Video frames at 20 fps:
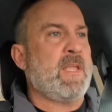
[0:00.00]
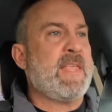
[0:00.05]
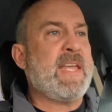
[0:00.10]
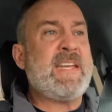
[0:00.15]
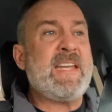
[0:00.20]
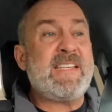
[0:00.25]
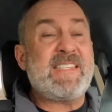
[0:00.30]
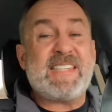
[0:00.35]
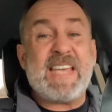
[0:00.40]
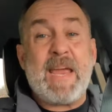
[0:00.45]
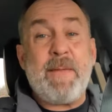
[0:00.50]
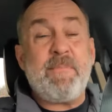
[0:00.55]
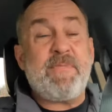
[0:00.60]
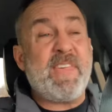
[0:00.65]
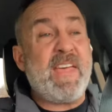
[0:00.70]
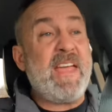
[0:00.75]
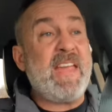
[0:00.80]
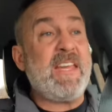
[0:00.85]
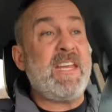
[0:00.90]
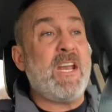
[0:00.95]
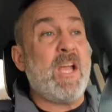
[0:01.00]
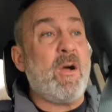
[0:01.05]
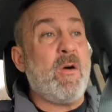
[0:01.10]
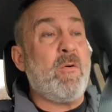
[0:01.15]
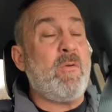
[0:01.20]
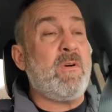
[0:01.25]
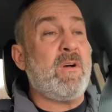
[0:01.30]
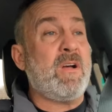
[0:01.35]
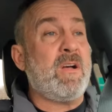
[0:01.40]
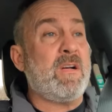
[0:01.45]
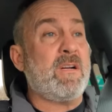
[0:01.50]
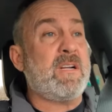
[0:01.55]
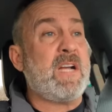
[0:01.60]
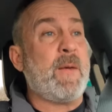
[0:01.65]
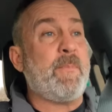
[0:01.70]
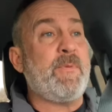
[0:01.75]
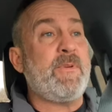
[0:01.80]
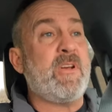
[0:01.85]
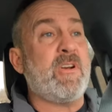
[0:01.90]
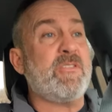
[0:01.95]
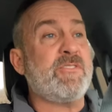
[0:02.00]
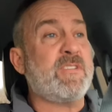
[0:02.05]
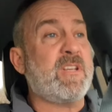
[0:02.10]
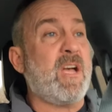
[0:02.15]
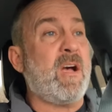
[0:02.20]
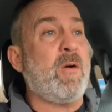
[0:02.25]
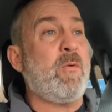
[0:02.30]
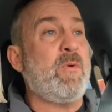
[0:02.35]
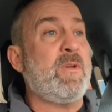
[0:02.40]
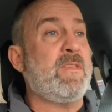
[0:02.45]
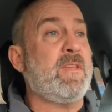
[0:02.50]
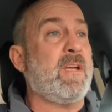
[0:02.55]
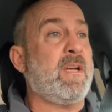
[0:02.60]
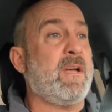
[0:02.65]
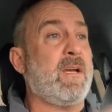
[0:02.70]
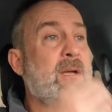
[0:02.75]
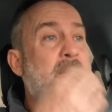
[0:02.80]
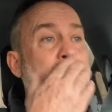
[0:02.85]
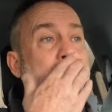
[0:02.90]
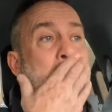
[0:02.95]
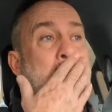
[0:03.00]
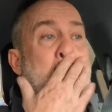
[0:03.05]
They did the same thing, you know, a couple years ago when the